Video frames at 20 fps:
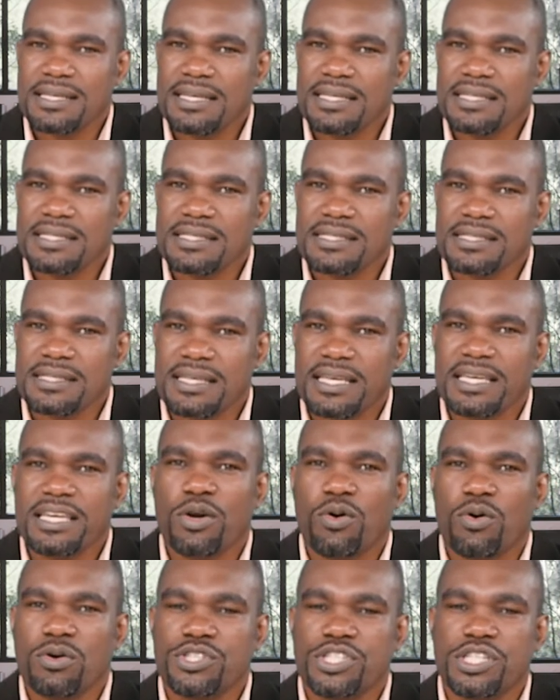is
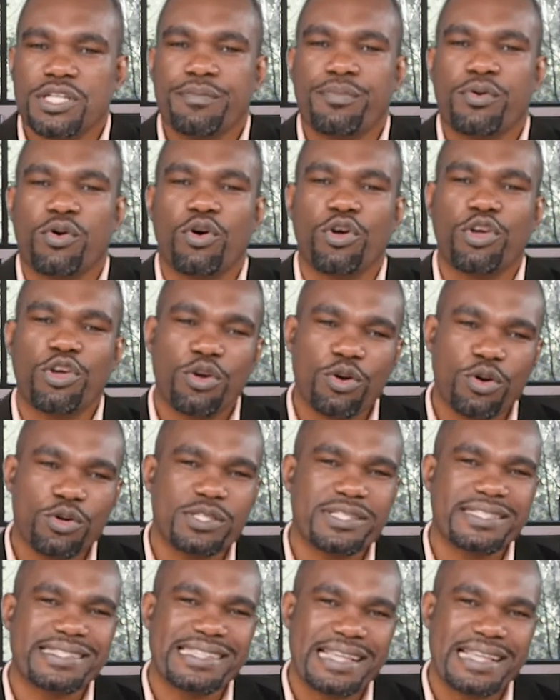he or she procures